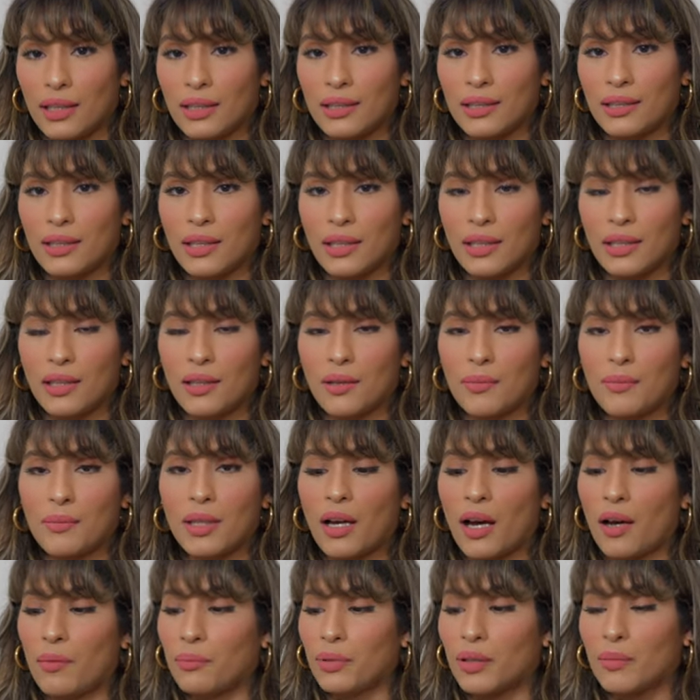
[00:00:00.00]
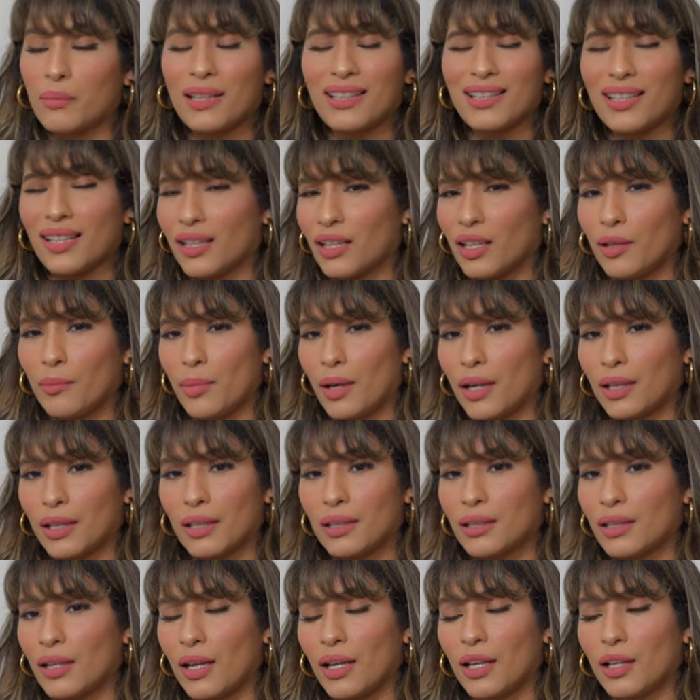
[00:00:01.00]
This denim complements any
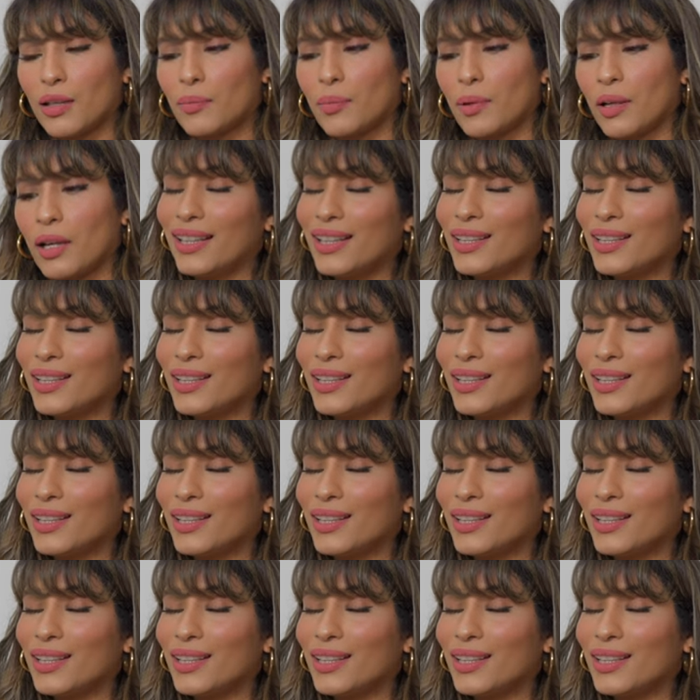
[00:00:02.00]
body type.